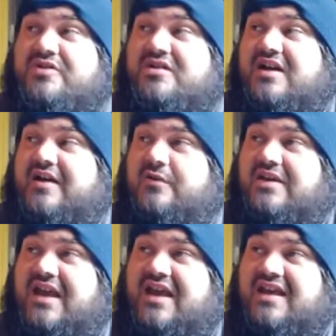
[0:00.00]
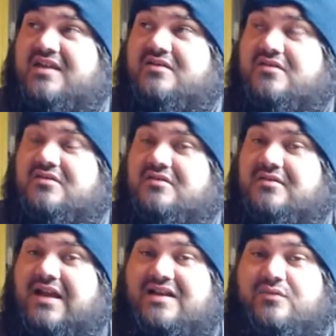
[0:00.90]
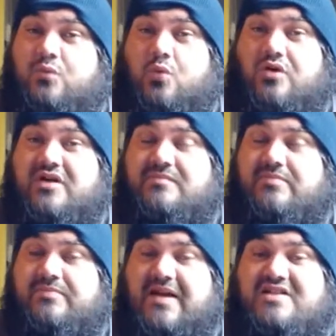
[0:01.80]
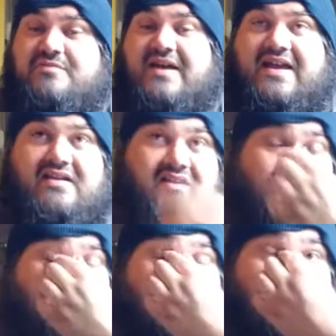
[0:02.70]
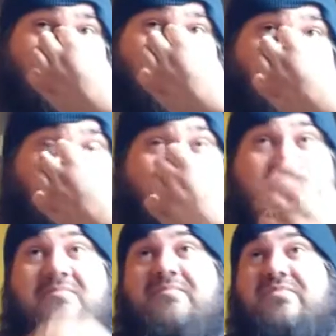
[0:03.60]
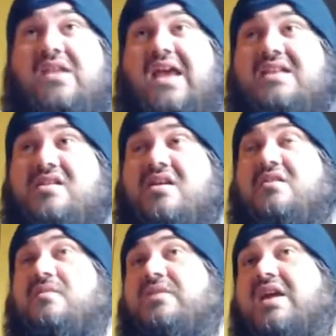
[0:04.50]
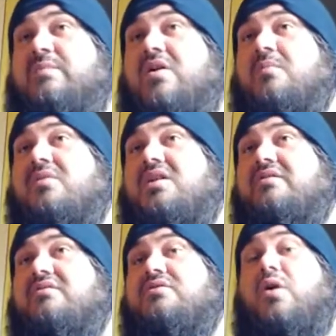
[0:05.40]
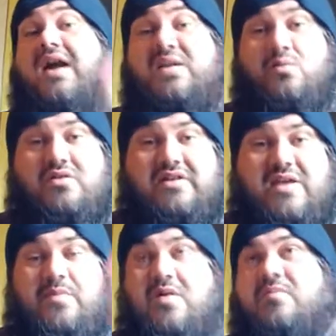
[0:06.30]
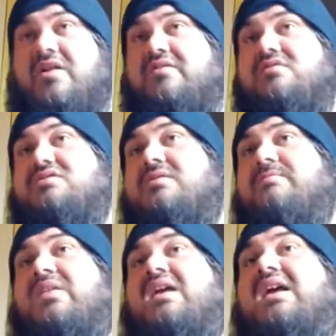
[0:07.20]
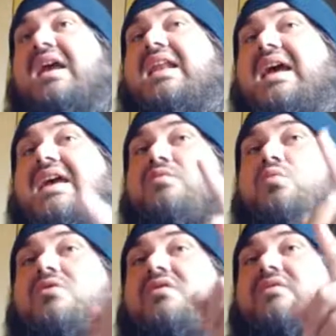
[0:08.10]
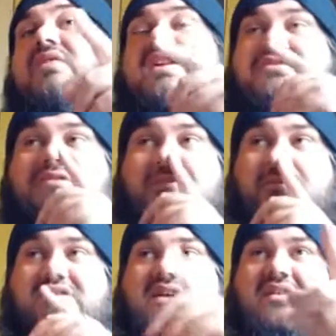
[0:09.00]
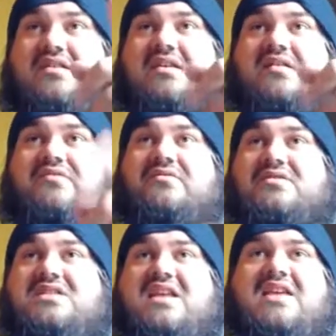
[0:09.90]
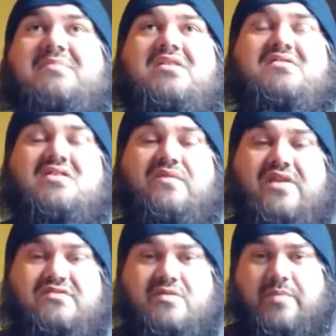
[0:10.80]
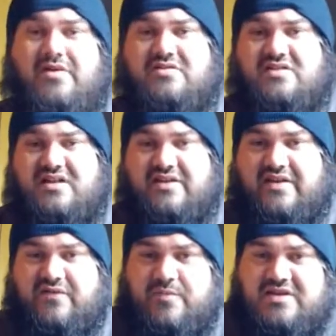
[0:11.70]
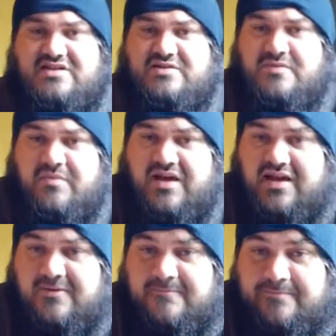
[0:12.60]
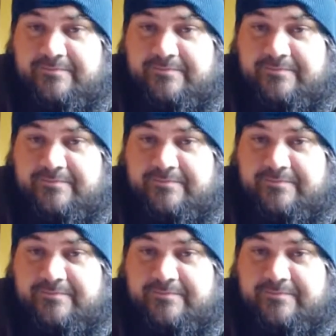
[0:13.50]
book, I only had like one bounce back, and I had none on Napalm Brothers. No, I had one on Napalm Brothers, and I had one on Vestry, which I sent an email to the Vestry person. They never messaged me back.